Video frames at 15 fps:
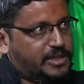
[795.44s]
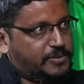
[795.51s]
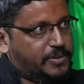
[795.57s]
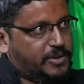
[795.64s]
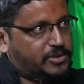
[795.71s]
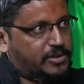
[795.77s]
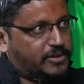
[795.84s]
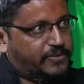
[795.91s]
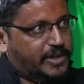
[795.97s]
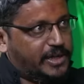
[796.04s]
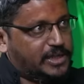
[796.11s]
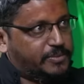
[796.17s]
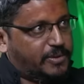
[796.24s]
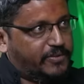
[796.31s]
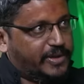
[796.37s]
in the spiritual
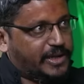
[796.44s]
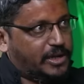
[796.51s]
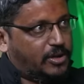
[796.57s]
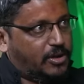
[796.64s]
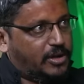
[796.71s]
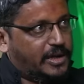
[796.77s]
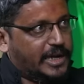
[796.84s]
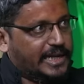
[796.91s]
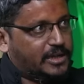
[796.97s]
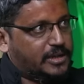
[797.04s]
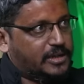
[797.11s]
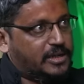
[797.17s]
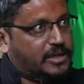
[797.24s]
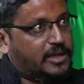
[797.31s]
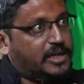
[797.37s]
field is perfectly all right.
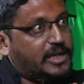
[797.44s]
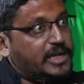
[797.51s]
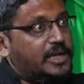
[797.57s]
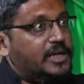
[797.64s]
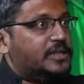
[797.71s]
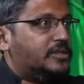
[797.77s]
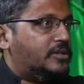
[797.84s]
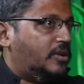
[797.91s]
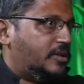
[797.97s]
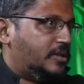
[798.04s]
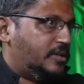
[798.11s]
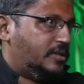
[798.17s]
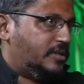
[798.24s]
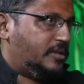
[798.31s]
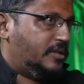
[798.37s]
Greed is not.